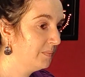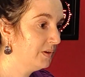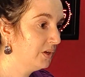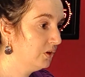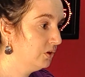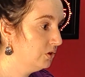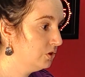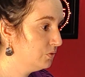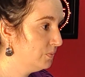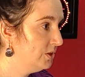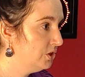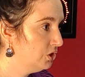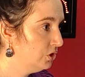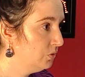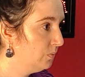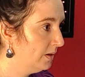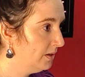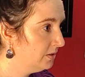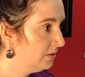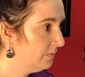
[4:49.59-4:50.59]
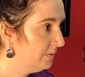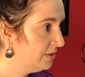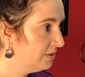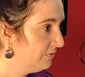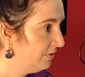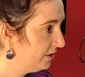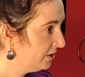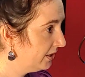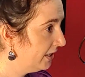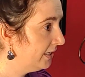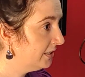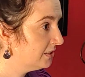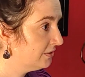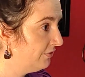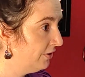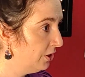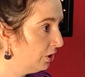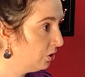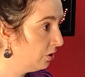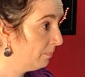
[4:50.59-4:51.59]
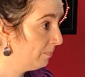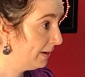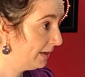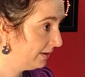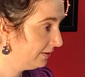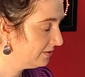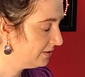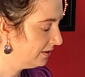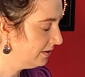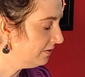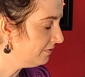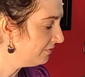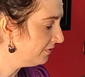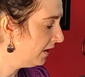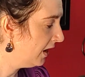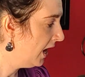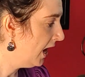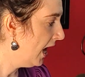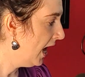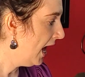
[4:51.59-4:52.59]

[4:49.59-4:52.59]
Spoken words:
Because we do want, it's very competitive.